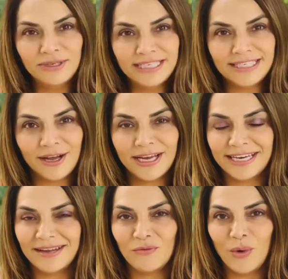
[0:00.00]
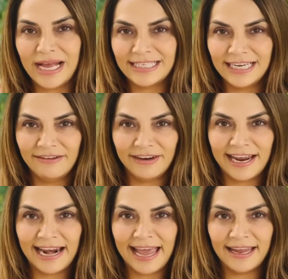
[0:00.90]
deciding where to live in
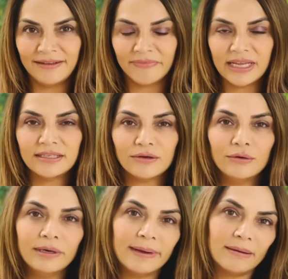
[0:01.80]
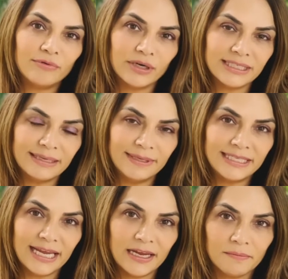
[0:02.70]
LA, it's all about
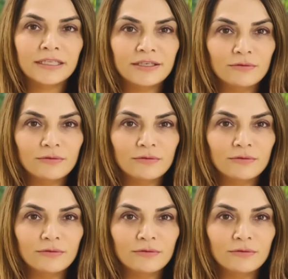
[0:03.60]
proximity to